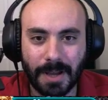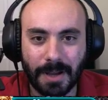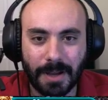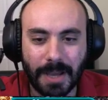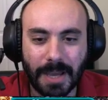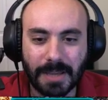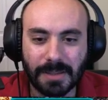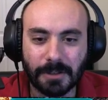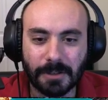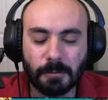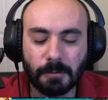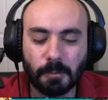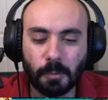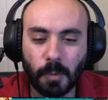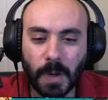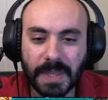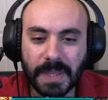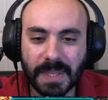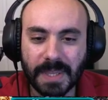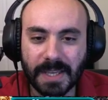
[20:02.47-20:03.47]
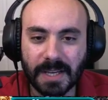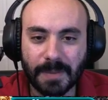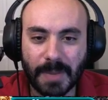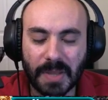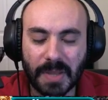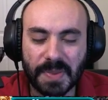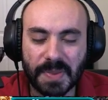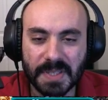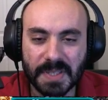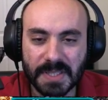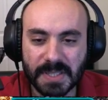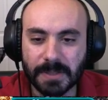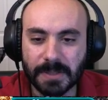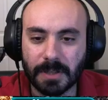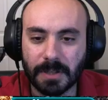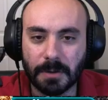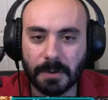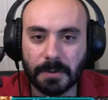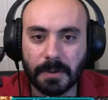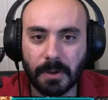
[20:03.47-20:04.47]
And the great thing about this
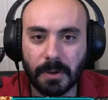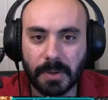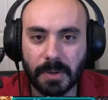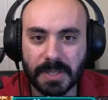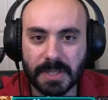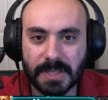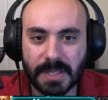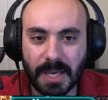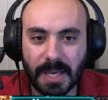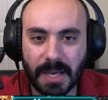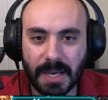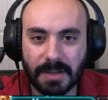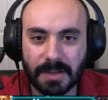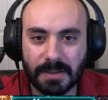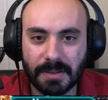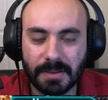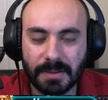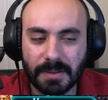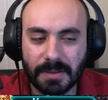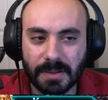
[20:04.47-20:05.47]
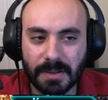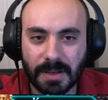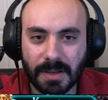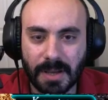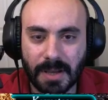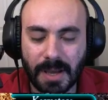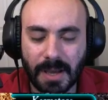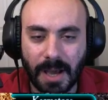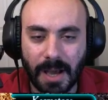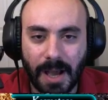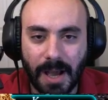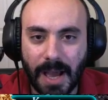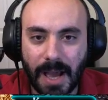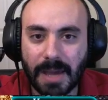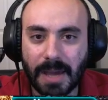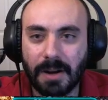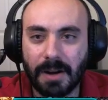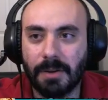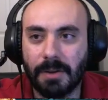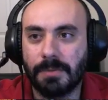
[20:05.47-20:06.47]
scenario is that I
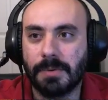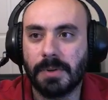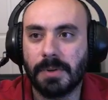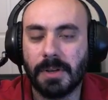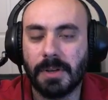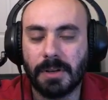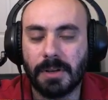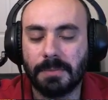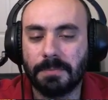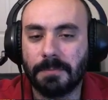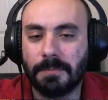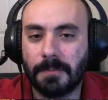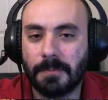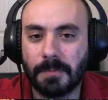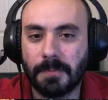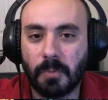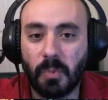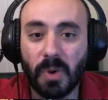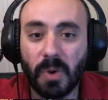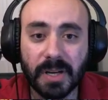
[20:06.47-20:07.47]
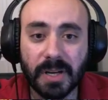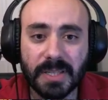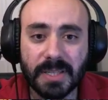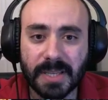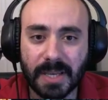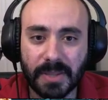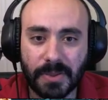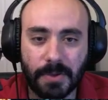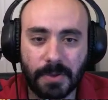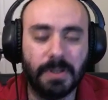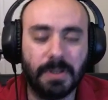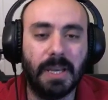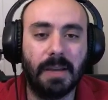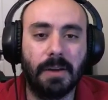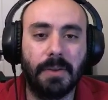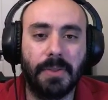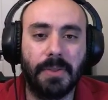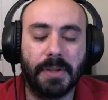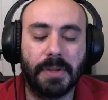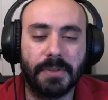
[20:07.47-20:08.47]
don't know. 1, he's got 30
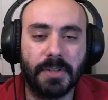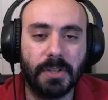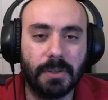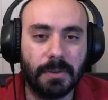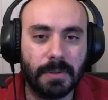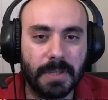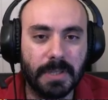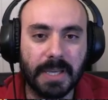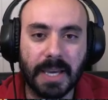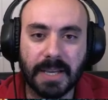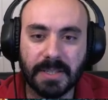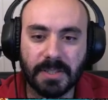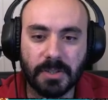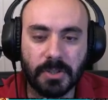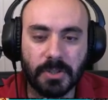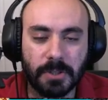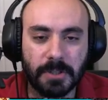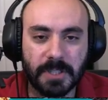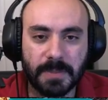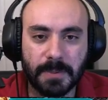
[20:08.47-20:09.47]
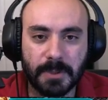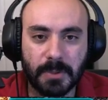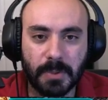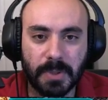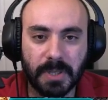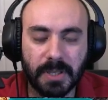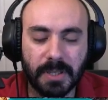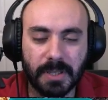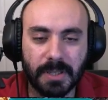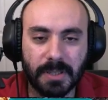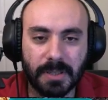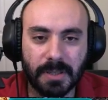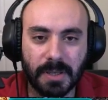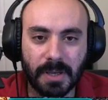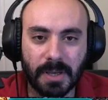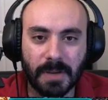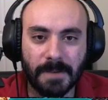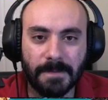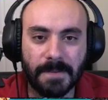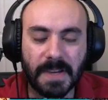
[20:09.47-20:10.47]
health, and 2, he has to choose between
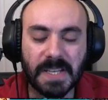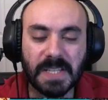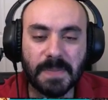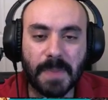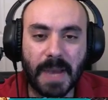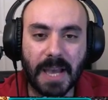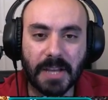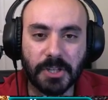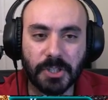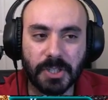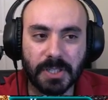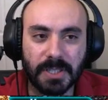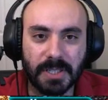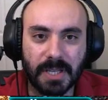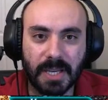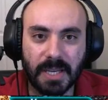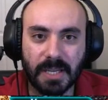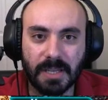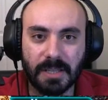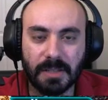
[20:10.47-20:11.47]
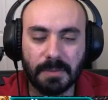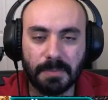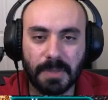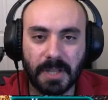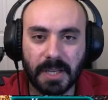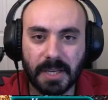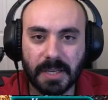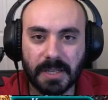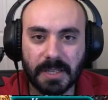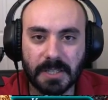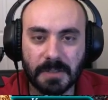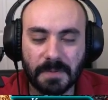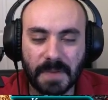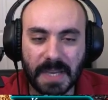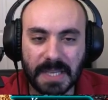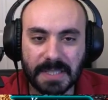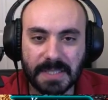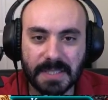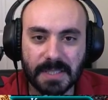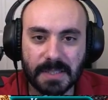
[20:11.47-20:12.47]
face bashing and playing his
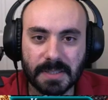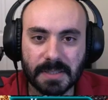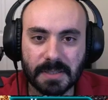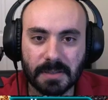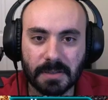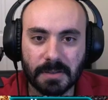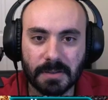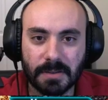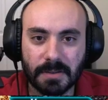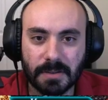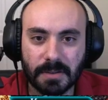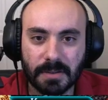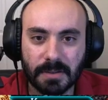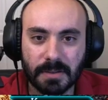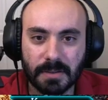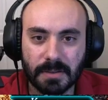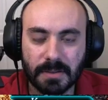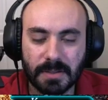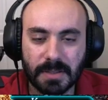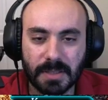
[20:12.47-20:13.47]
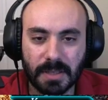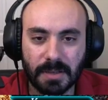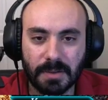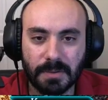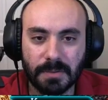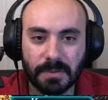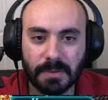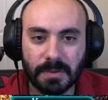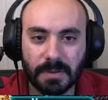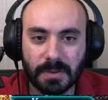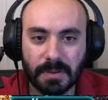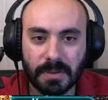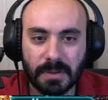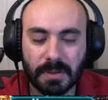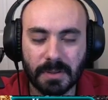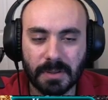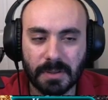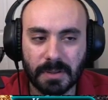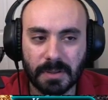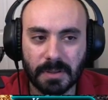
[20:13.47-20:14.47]
fancies. So,
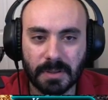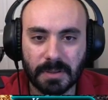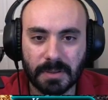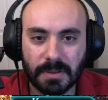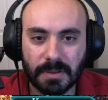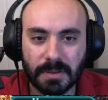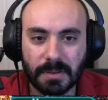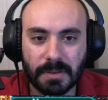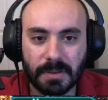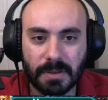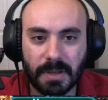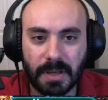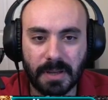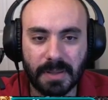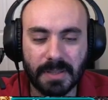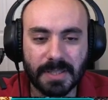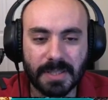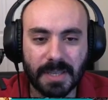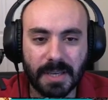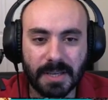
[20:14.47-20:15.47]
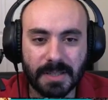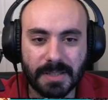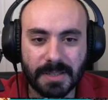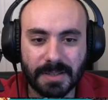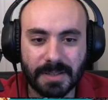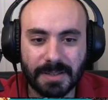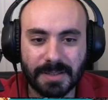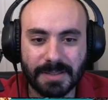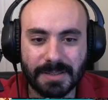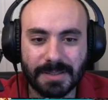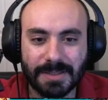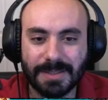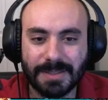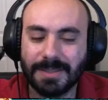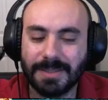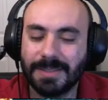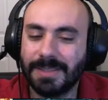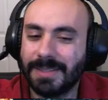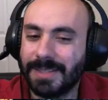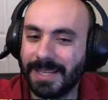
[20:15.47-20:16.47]
and in this case,
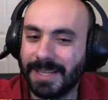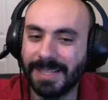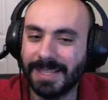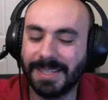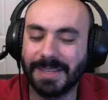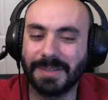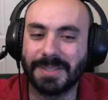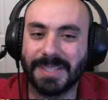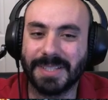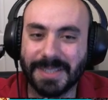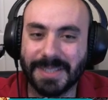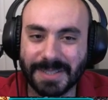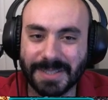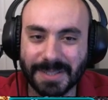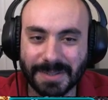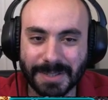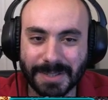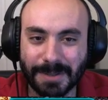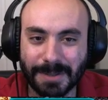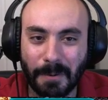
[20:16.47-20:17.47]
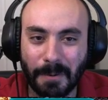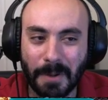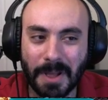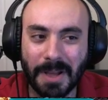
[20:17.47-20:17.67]
it goes into the 2-2.